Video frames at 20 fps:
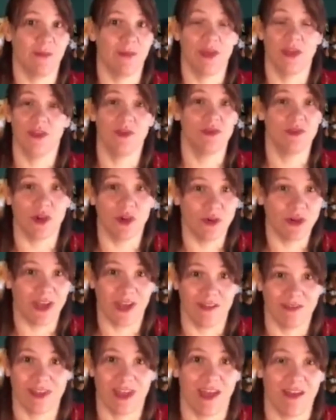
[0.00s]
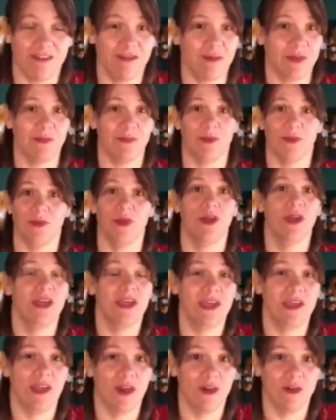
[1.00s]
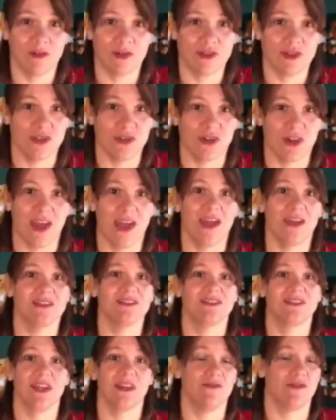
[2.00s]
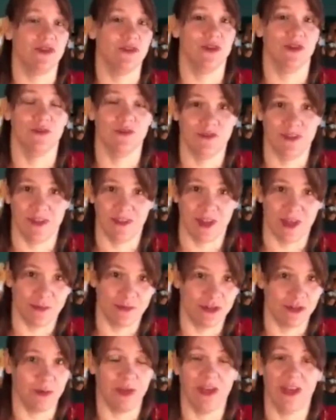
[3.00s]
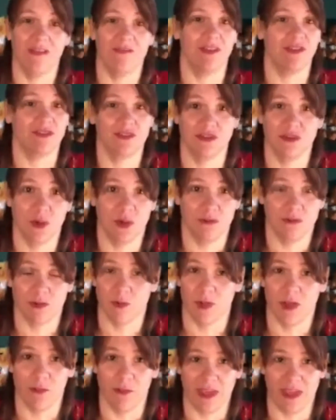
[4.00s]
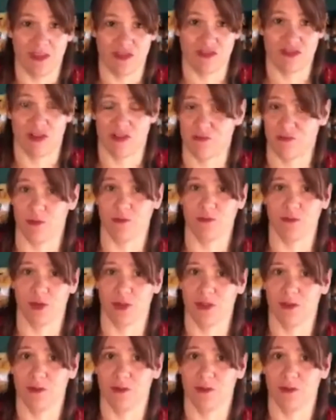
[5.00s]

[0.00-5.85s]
You don't have to have people over to your house if you don't feel up to it, if it's too overwhelming and stressful for you.